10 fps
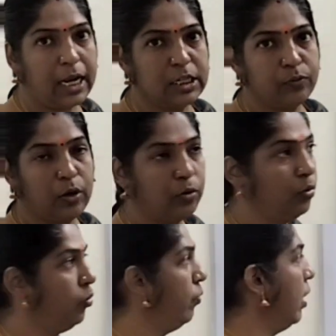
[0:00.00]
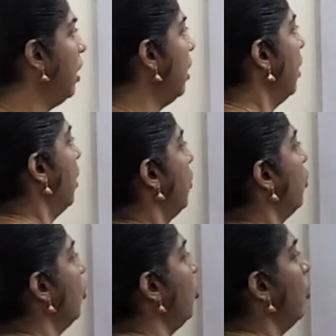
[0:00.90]
cash for goodwill
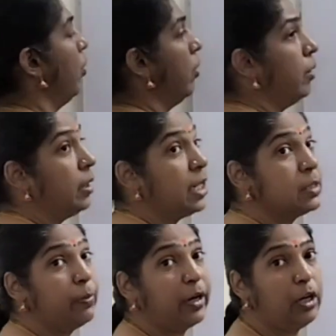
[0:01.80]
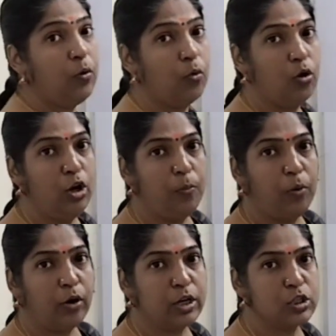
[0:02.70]
to respective
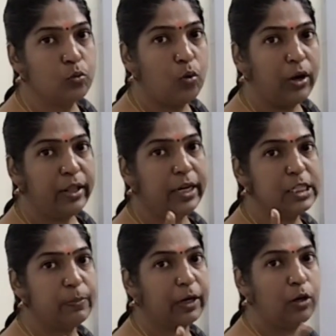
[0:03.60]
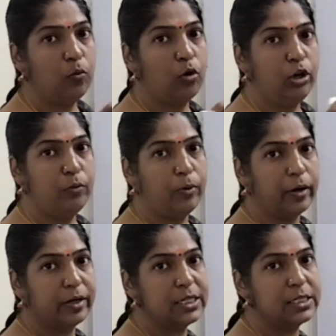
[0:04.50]
old partners. Who are the respective old
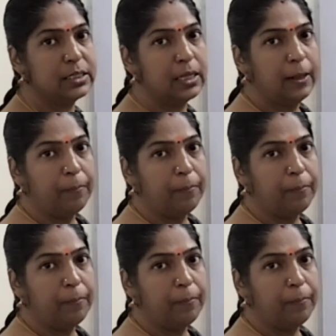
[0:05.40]
partners?